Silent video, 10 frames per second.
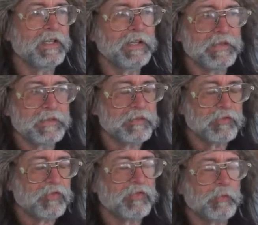and
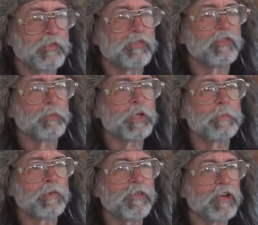it was just really
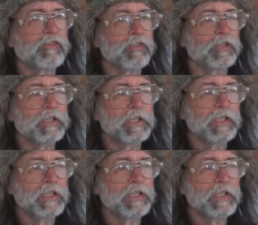professional.